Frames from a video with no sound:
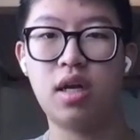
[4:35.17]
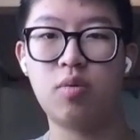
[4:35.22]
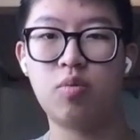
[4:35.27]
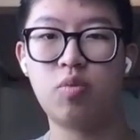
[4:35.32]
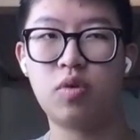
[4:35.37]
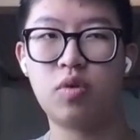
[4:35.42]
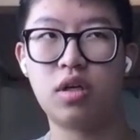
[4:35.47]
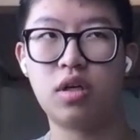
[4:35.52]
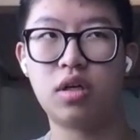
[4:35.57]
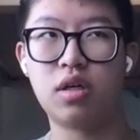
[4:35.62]

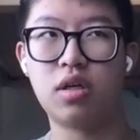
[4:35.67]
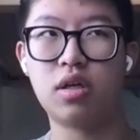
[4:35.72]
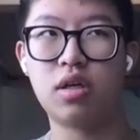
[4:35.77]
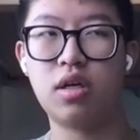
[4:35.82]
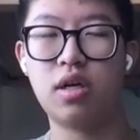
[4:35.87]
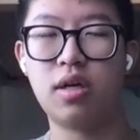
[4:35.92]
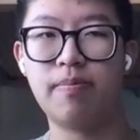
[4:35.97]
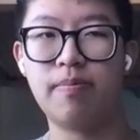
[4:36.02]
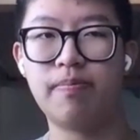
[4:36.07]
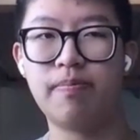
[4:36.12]
and we're
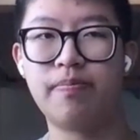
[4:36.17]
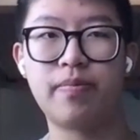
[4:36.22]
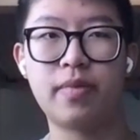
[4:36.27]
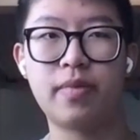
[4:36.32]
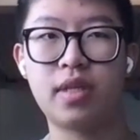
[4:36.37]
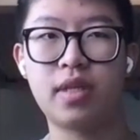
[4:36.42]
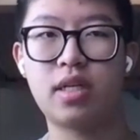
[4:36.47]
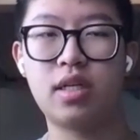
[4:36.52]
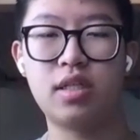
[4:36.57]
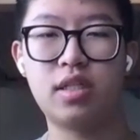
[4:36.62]

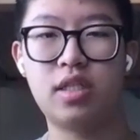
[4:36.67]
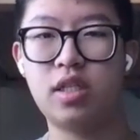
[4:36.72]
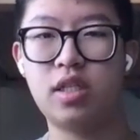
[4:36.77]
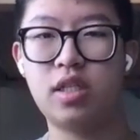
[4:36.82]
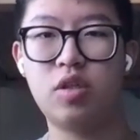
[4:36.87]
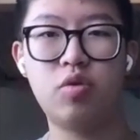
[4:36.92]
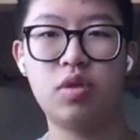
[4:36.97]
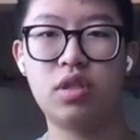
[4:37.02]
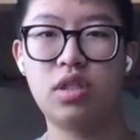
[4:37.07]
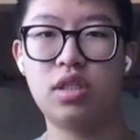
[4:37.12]

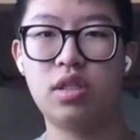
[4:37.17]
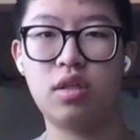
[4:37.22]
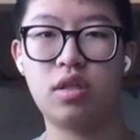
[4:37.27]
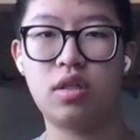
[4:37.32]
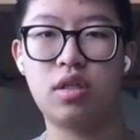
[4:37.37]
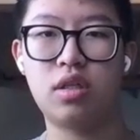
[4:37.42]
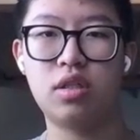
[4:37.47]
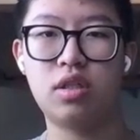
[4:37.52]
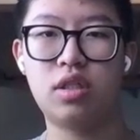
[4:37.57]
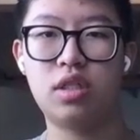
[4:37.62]

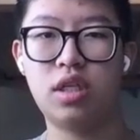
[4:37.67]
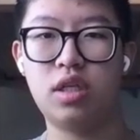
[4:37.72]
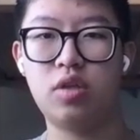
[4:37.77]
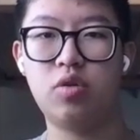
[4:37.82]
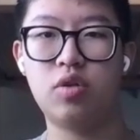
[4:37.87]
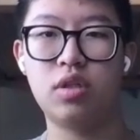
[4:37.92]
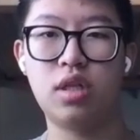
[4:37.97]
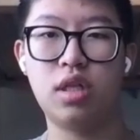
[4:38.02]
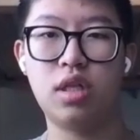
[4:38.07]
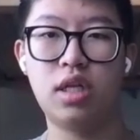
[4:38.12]

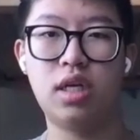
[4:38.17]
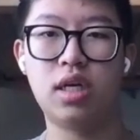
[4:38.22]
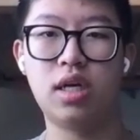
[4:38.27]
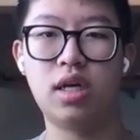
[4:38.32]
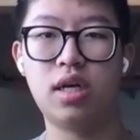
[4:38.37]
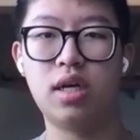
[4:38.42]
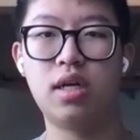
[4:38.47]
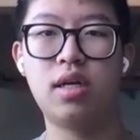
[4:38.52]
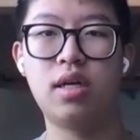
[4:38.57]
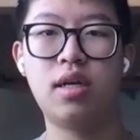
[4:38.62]
continually